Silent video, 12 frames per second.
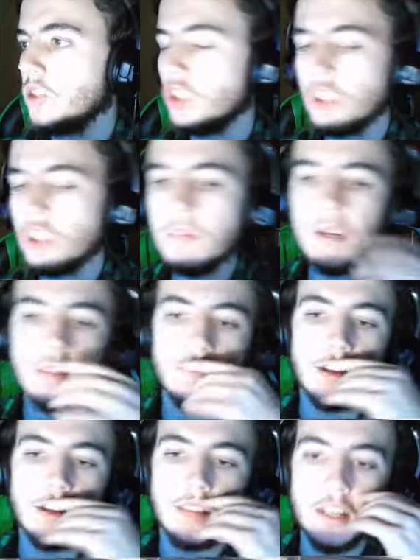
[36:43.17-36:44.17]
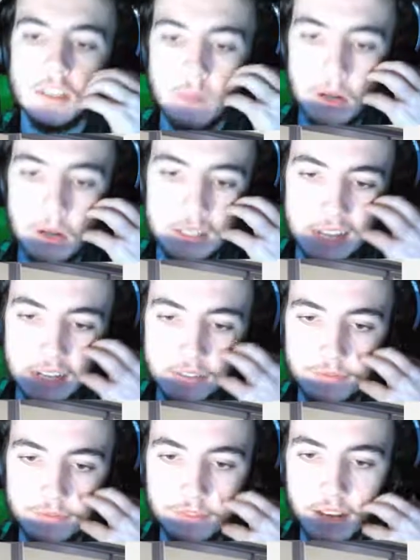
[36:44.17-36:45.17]
Judging by the fact that it's about a
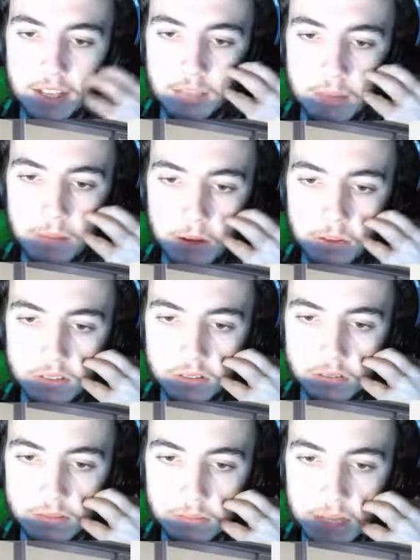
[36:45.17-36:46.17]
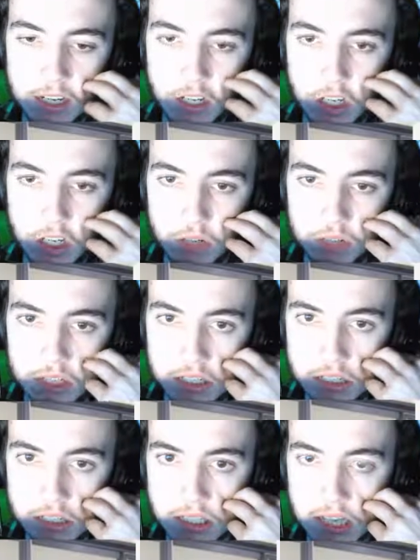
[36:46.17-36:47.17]
knife and about being
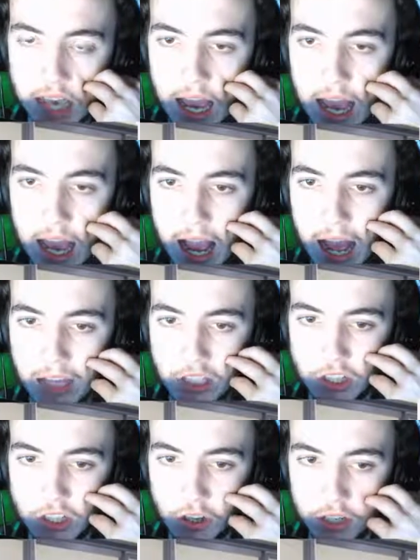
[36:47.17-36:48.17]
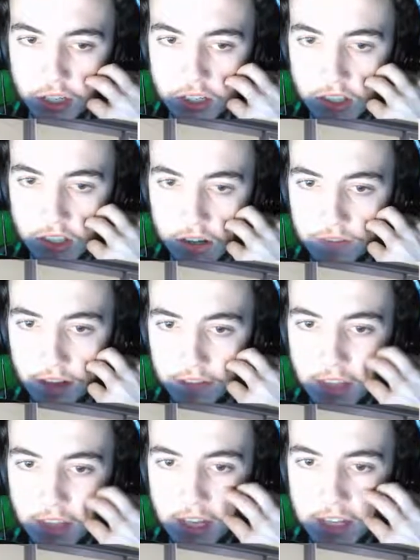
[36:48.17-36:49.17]
curious and cutting stuff,
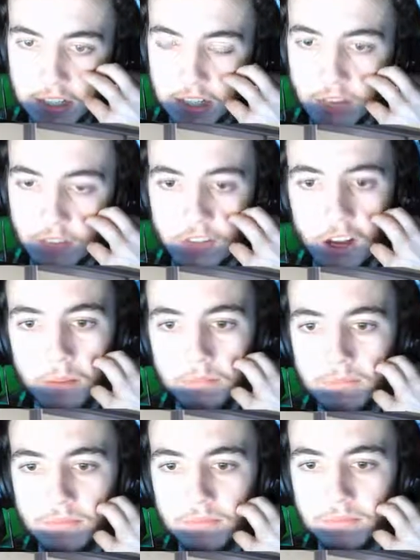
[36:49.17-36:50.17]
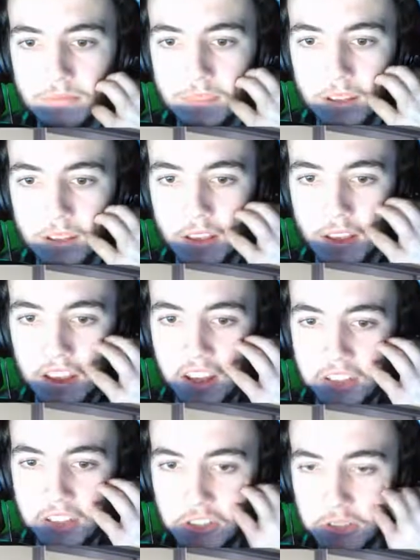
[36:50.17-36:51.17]
I think it's self-harm.
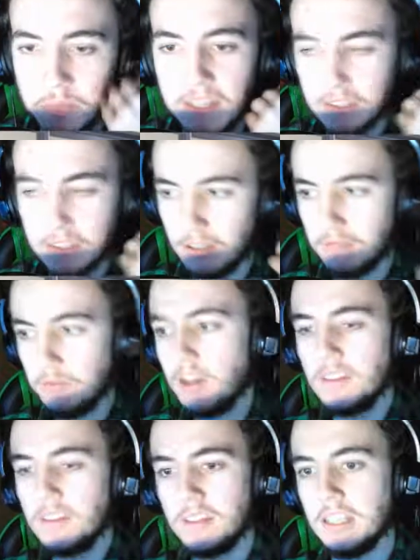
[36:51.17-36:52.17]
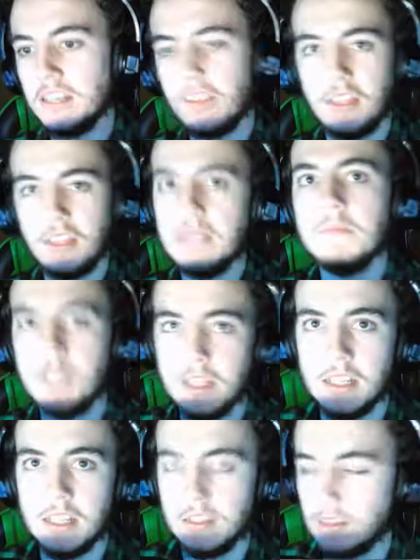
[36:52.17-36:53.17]
Just based off what the themes
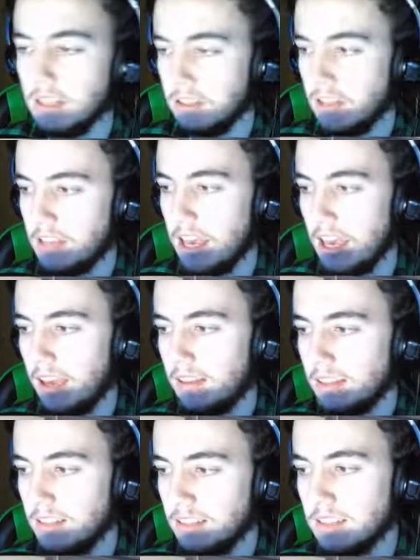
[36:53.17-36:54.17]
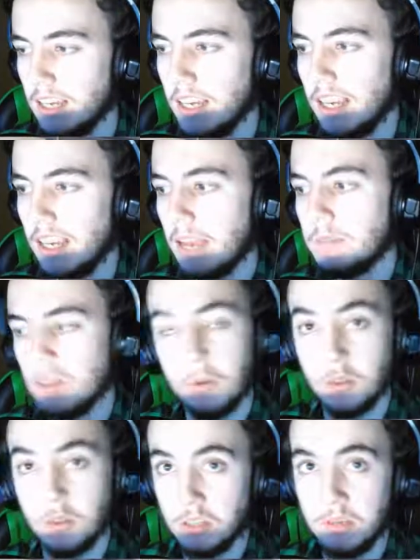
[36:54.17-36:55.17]
in this entire game is
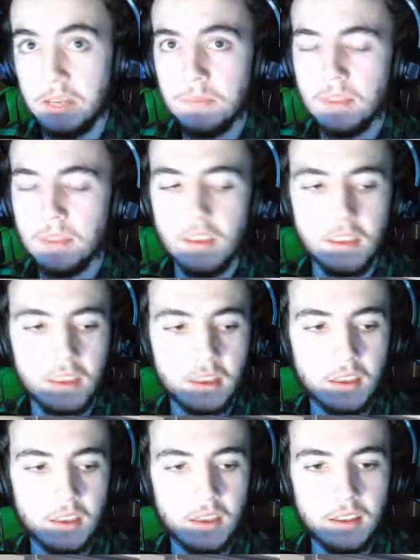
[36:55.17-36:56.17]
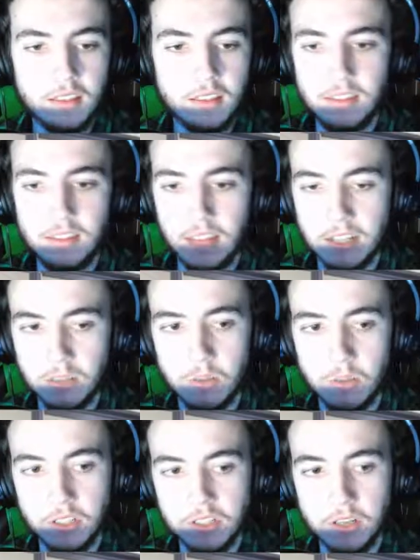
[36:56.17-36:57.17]
supposed to be. That's
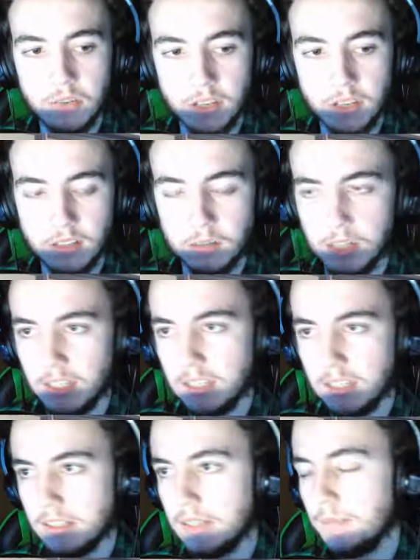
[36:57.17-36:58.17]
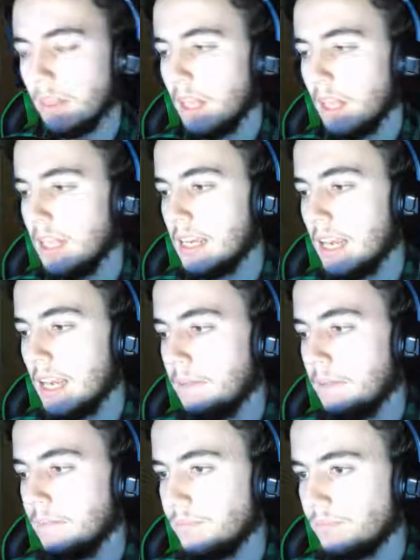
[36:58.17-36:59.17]
what it sounds like to me, at least. Like, I